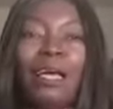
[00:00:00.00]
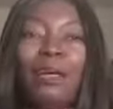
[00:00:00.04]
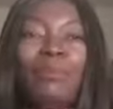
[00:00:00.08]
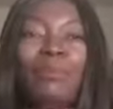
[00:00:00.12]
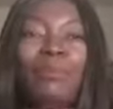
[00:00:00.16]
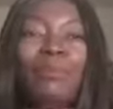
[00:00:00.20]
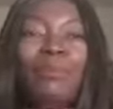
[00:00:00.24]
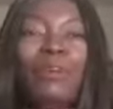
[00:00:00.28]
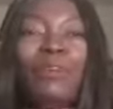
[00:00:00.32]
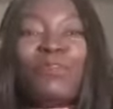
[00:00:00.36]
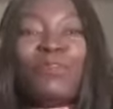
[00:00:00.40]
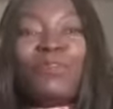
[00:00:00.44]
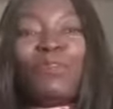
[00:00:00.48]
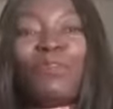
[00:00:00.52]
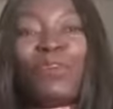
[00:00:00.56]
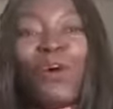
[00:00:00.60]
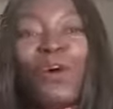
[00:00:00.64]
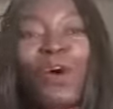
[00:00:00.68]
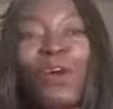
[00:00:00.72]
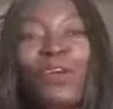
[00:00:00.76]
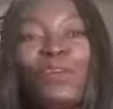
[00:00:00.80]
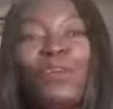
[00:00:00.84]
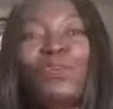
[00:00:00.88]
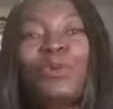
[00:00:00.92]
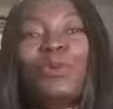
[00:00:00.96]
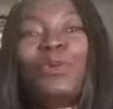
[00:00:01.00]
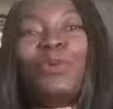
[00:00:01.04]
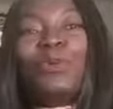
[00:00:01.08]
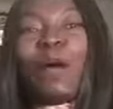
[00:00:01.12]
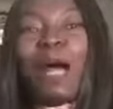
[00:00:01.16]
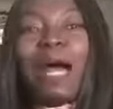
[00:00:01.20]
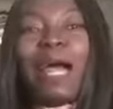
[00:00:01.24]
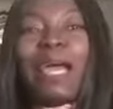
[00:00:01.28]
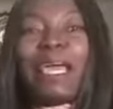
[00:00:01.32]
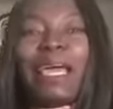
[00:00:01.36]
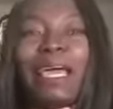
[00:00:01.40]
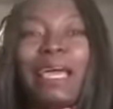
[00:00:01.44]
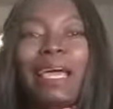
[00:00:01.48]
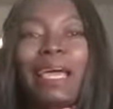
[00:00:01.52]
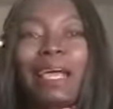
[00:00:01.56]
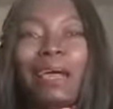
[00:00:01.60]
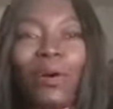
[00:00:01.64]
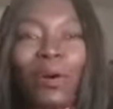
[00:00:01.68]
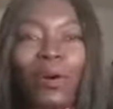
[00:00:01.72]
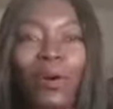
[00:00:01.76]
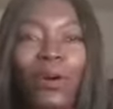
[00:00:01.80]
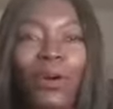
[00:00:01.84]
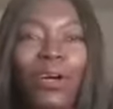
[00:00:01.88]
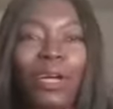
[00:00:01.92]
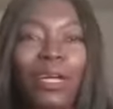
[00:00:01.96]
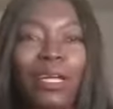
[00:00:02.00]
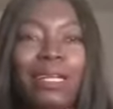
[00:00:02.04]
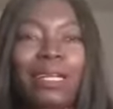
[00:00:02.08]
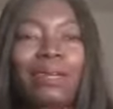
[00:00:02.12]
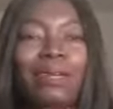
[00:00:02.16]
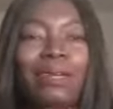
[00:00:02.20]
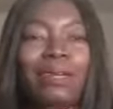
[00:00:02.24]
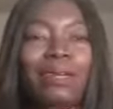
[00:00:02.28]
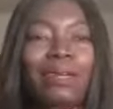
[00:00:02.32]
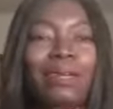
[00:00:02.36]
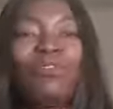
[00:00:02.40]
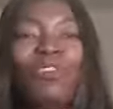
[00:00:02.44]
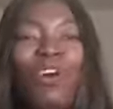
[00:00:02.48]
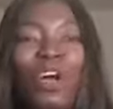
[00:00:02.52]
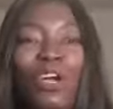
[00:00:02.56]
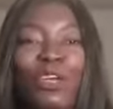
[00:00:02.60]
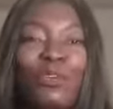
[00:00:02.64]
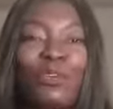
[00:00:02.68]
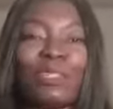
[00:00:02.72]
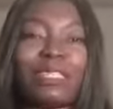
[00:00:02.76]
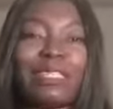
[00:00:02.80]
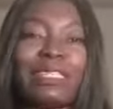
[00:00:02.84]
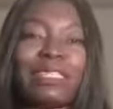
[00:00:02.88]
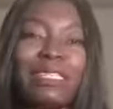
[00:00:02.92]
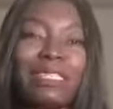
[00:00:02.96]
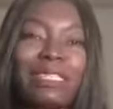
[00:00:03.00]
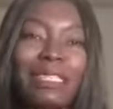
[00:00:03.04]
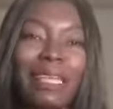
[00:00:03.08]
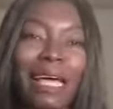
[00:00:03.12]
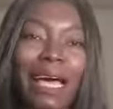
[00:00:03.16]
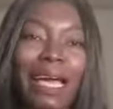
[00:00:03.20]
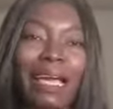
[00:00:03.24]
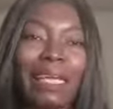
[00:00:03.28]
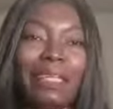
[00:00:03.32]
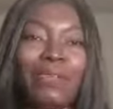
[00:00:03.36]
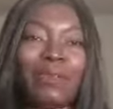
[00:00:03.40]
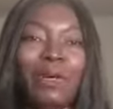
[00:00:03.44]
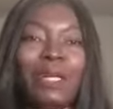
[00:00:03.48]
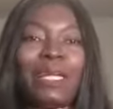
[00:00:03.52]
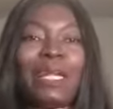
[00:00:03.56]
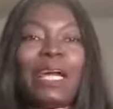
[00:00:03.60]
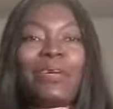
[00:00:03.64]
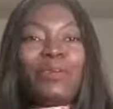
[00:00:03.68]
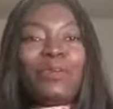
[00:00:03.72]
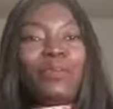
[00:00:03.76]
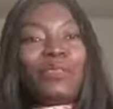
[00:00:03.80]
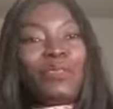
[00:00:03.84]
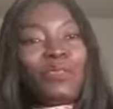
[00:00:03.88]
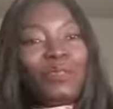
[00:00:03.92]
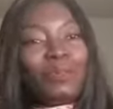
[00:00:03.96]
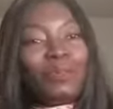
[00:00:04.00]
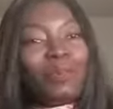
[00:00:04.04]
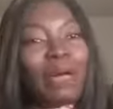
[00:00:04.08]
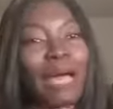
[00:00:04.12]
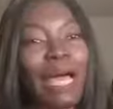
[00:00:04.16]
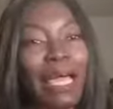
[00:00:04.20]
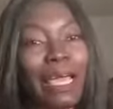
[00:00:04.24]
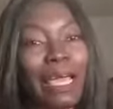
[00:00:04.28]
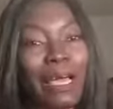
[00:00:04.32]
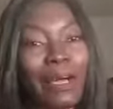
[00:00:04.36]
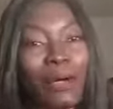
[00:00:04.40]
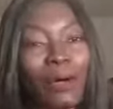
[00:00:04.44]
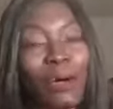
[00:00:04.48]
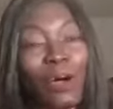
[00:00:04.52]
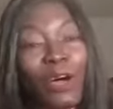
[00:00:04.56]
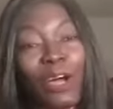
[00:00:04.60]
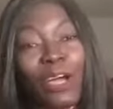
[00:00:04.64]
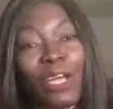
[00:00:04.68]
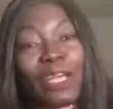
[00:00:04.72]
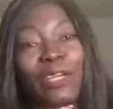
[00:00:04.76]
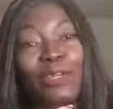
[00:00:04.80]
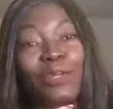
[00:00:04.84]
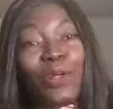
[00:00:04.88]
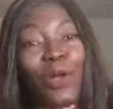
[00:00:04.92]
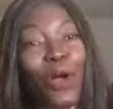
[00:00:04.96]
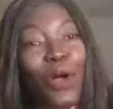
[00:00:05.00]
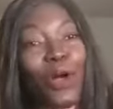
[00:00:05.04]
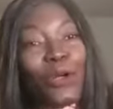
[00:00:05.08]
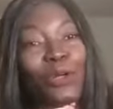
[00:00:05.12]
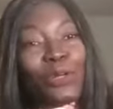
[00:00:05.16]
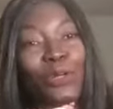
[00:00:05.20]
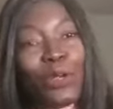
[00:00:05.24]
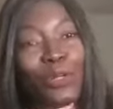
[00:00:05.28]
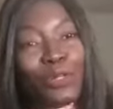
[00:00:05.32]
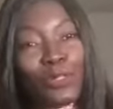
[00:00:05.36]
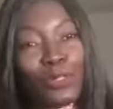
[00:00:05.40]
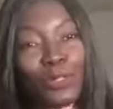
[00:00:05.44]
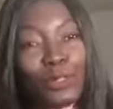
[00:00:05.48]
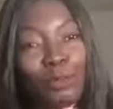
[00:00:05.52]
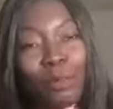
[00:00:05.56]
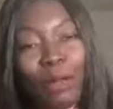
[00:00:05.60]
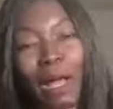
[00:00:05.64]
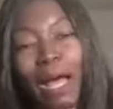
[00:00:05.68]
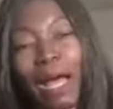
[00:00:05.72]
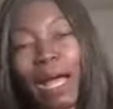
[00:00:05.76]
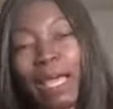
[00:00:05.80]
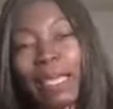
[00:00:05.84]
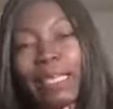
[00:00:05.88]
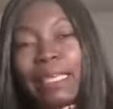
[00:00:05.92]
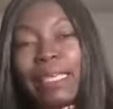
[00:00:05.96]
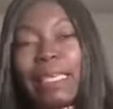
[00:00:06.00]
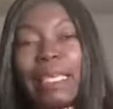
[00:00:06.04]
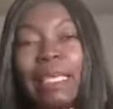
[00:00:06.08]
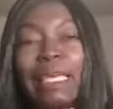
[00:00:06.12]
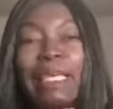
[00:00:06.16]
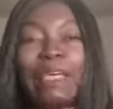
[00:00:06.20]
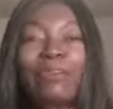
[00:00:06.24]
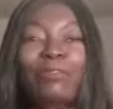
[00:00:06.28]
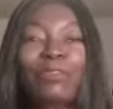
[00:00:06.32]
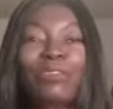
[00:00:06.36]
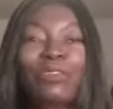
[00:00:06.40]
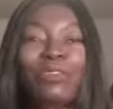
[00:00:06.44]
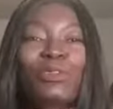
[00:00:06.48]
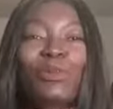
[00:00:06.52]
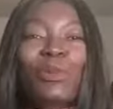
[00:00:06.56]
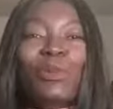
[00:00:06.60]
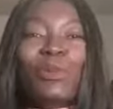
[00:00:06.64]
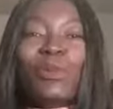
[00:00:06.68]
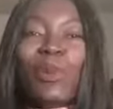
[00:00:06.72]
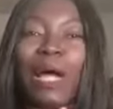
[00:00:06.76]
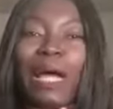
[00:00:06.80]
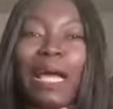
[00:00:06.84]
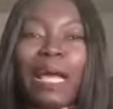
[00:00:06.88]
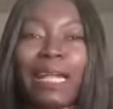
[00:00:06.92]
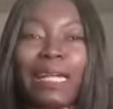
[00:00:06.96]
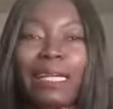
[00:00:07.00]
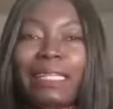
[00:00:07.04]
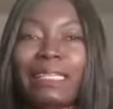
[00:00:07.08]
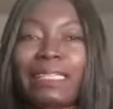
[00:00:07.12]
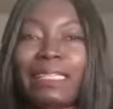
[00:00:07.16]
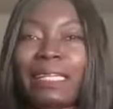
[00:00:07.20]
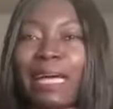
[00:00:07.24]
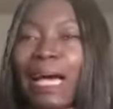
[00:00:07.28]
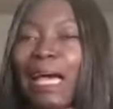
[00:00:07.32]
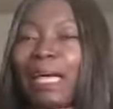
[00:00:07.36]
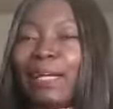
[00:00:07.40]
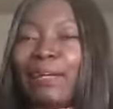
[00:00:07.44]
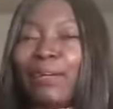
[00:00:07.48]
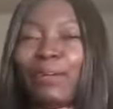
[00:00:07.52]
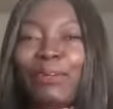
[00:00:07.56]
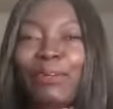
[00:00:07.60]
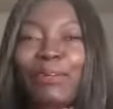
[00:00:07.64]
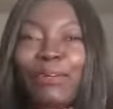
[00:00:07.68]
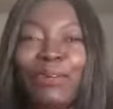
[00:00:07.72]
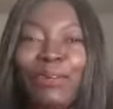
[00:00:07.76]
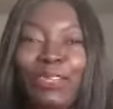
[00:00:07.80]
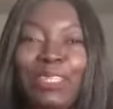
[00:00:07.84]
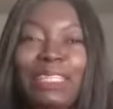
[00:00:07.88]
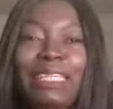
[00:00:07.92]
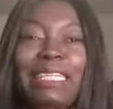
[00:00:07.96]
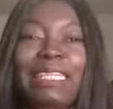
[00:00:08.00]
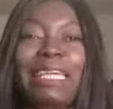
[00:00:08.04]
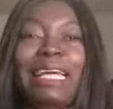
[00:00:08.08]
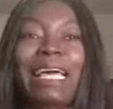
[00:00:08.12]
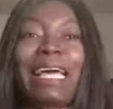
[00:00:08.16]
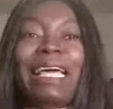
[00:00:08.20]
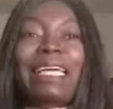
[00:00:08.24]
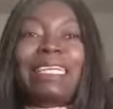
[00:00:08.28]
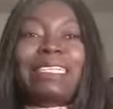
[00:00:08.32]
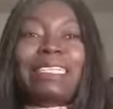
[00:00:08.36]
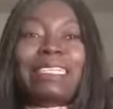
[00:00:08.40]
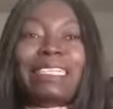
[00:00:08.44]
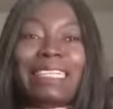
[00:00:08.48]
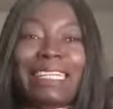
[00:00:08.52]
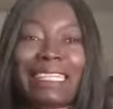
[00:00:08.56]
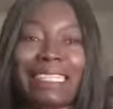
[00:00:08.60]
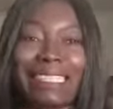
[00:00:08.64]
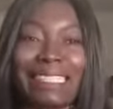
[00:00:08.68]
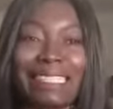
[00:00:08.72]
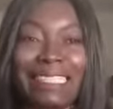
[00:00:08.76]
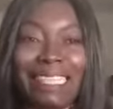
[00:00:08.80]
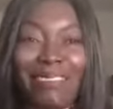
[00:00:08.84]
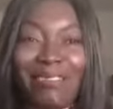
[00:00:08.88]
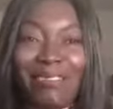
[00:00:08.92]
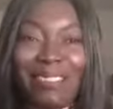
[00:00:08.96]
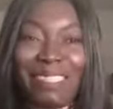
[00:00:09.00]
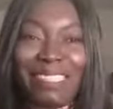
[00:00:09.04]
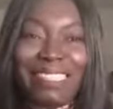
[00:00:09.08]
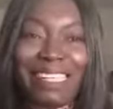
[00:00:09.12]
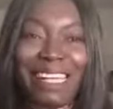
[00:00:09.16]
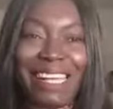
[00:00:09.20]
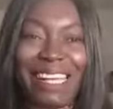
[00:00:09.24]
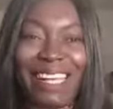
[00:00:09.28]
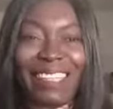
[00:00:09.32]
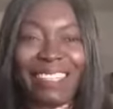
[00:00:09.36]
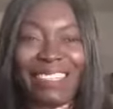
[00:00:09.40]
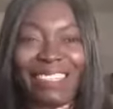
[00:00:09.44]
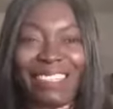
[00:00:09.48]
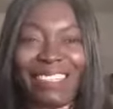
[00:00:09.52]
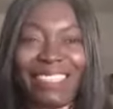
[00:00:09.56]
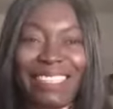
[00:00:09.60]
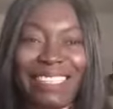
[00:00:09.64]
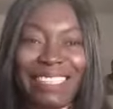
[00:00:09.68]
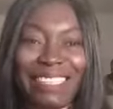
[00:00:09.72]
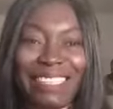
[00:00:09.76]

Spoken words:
Before you buy a coin, before you decide whether you to buy a coin or not to buy, even when, I don't know, the angels themselves